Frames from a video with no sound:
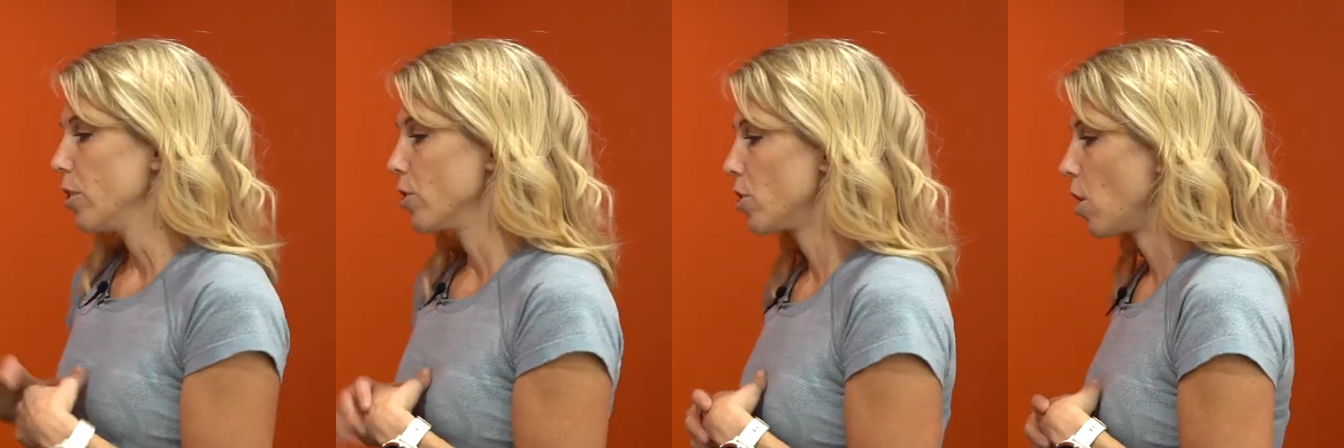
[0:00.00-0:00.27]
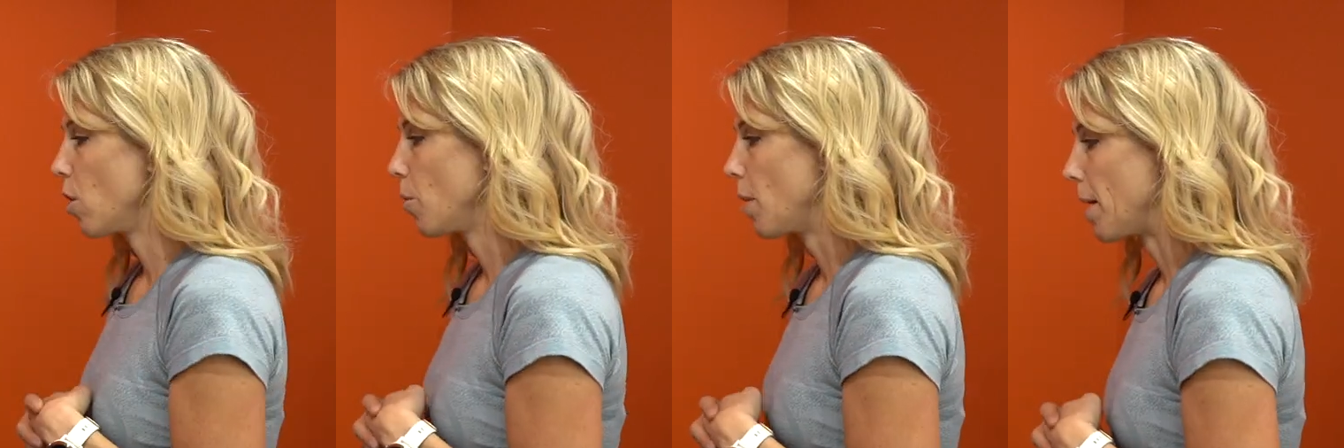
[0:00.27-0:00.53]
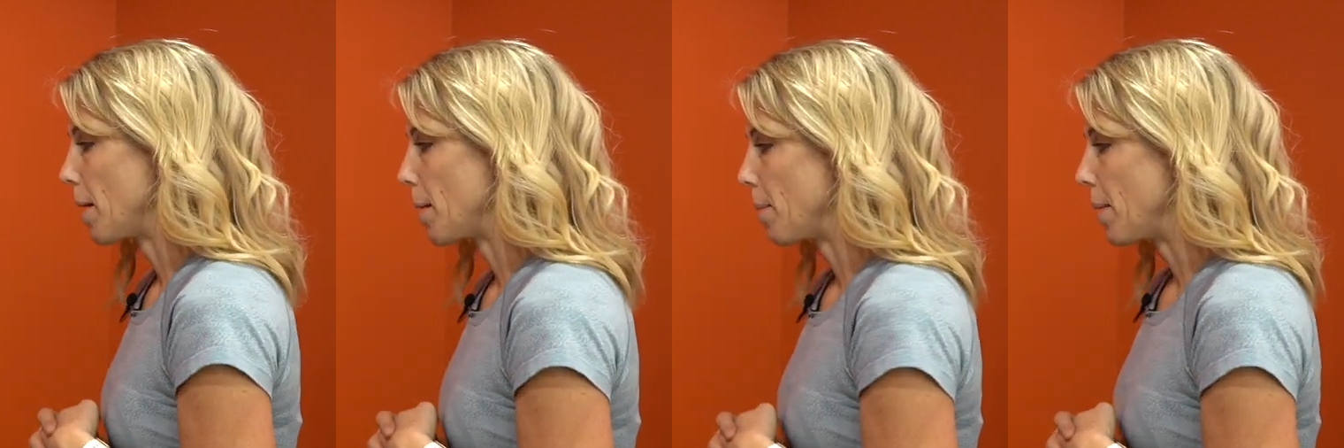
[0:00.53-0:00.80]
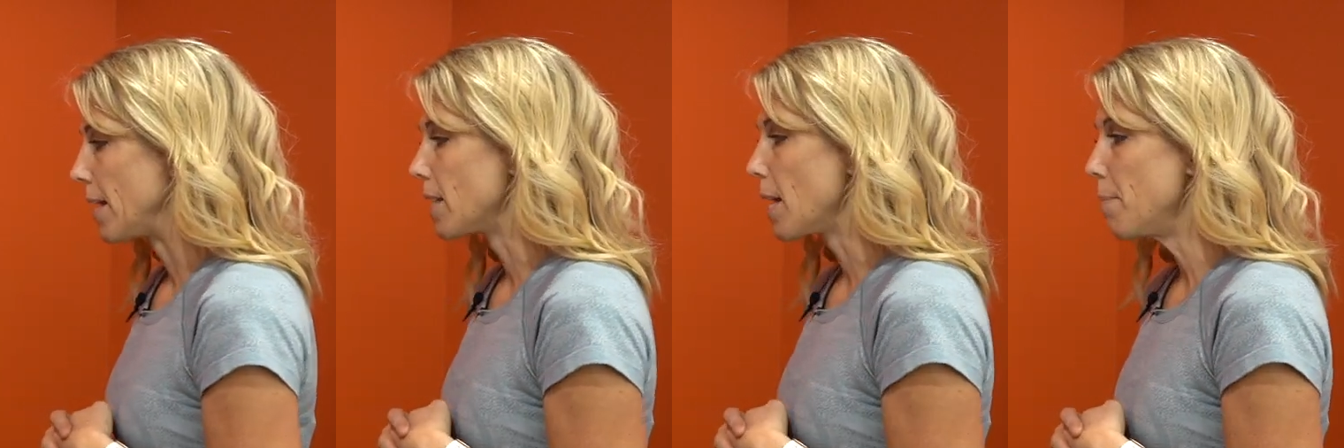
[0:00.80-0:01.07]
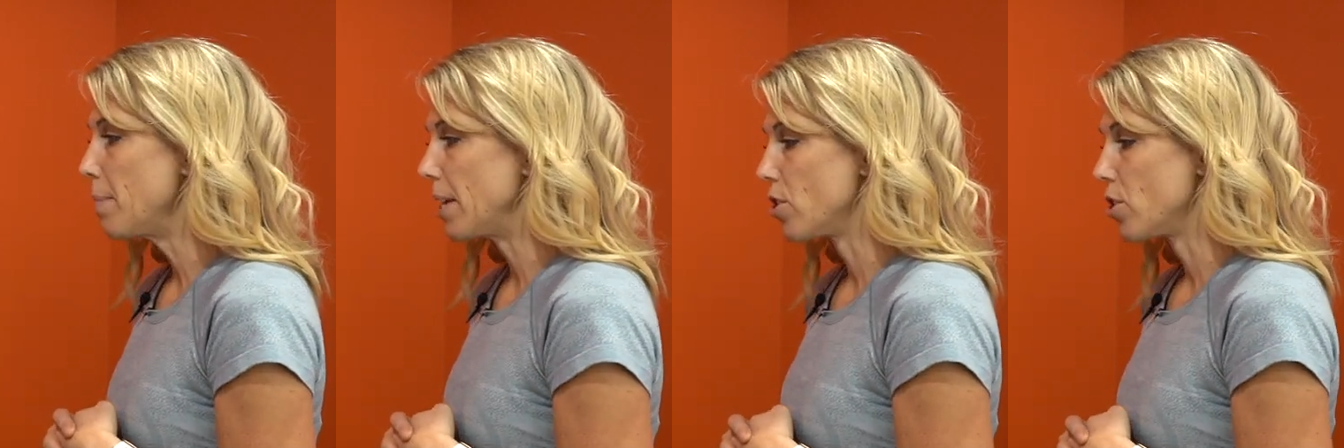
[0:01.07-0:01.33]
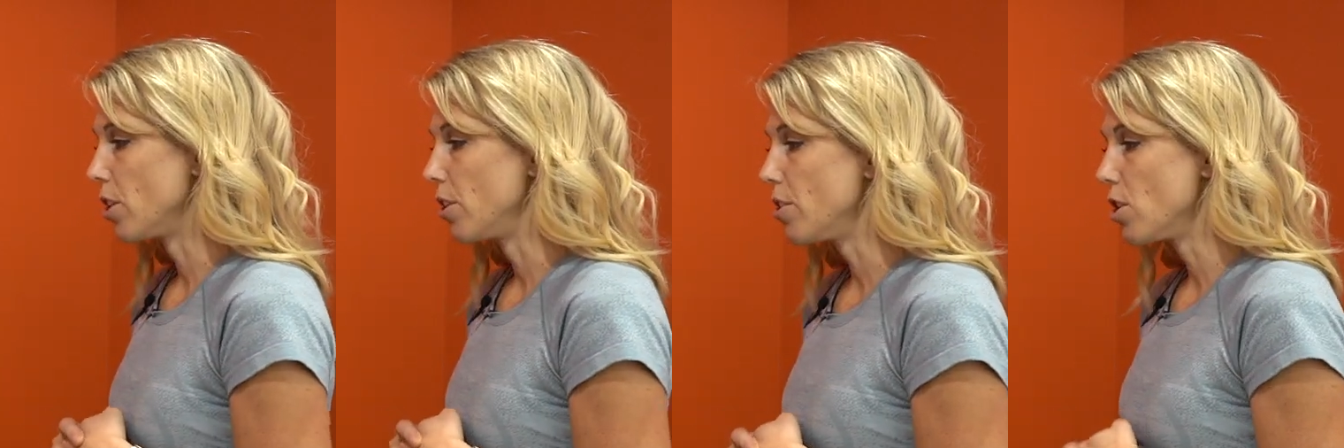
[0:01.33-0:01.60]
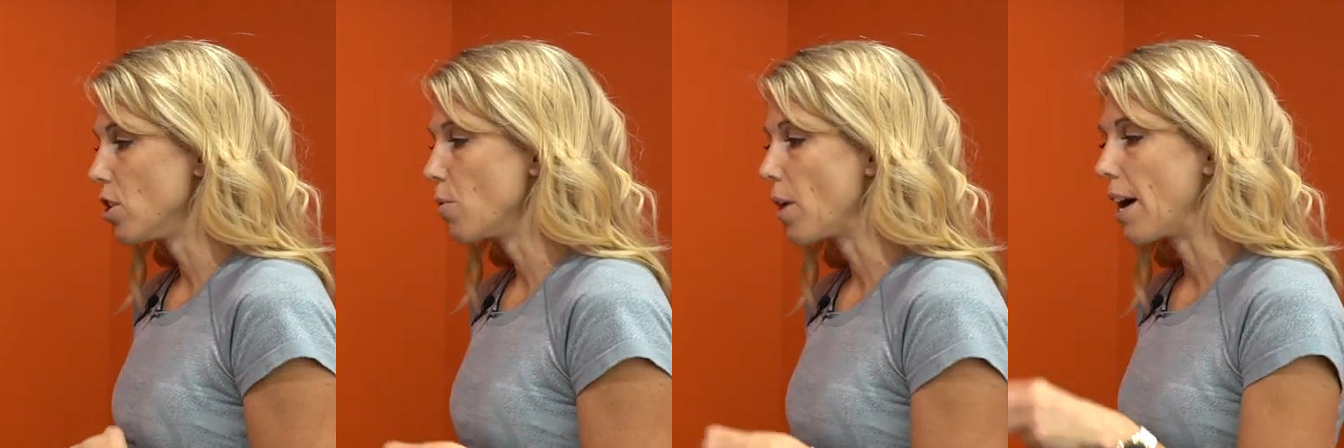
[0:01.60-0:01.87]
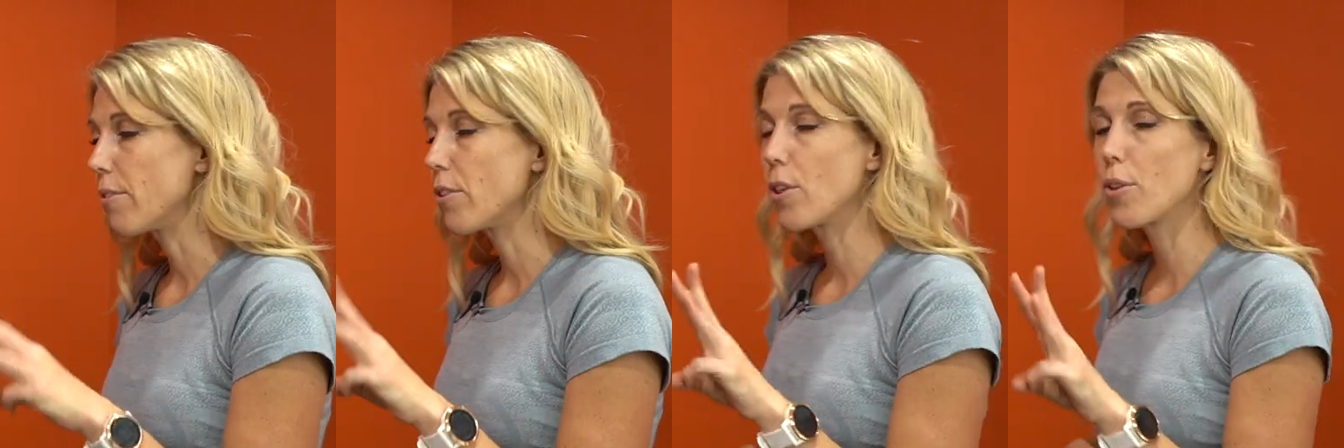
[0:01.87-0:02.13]
So as I mentioned, you
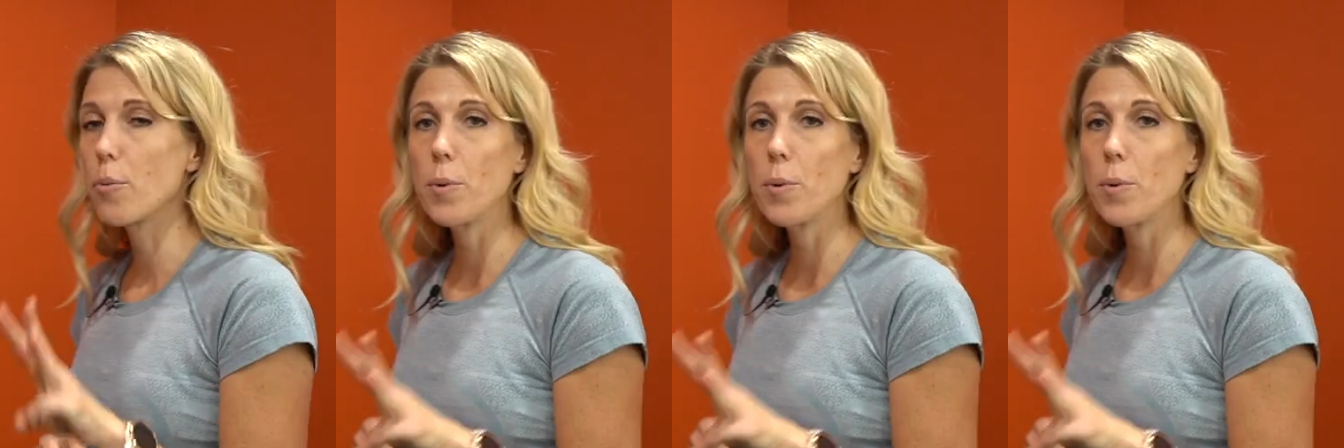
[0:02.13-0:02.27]
have